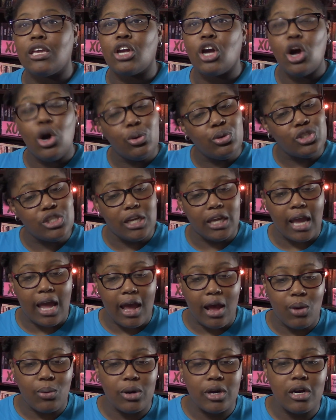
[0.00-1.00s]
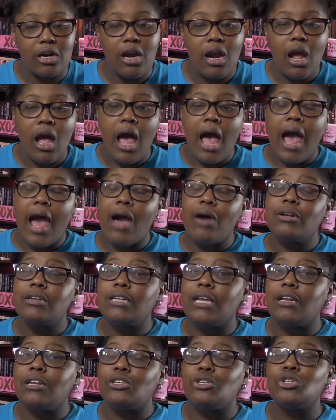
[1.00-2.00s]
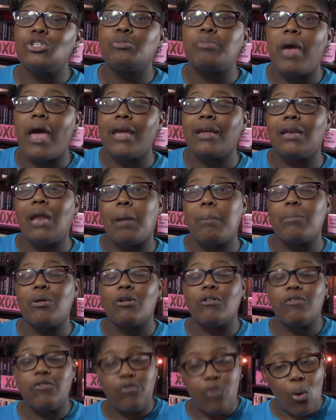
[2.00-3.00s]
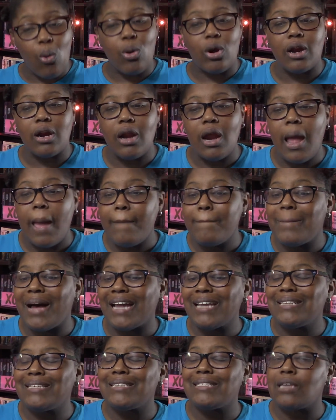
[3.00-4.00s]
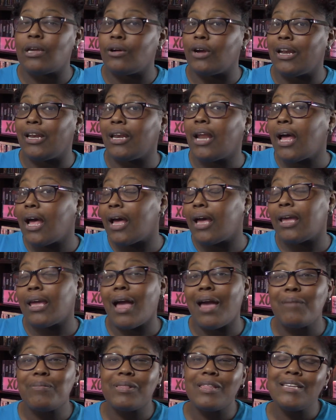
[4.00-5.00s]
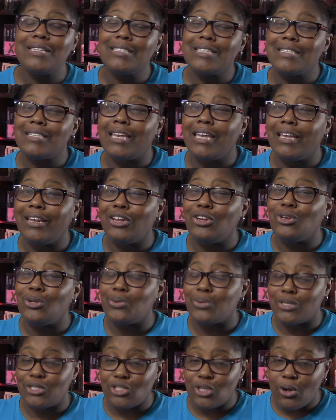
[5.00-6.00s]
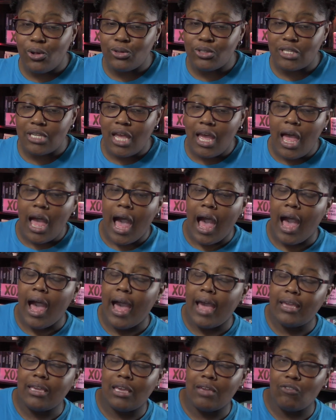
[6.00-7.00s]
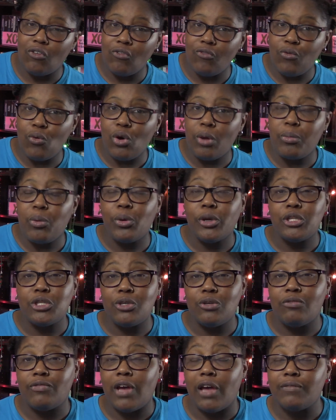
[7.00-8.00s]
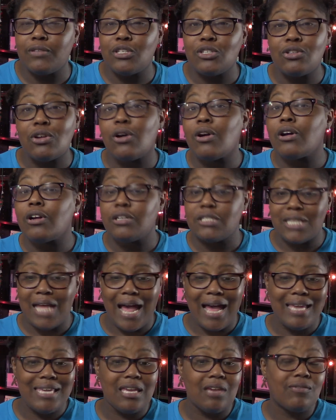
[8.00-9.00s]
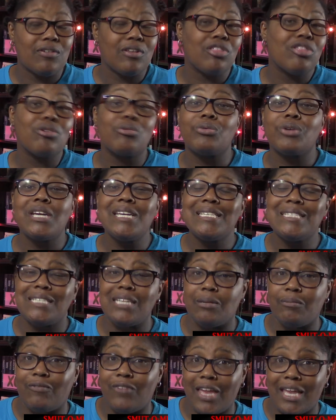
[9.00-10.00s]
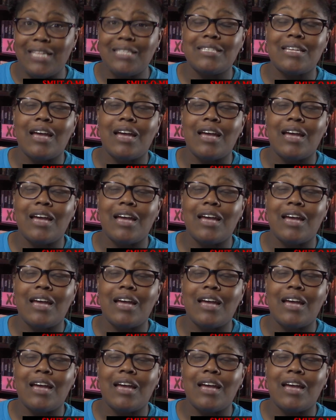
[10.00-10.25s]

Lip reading: Coaching Hour, How to Date a Douchebag number 4 by Sara Nye. I place this in a new adult. I give it 4.25 stars. I give it 3 steam fans.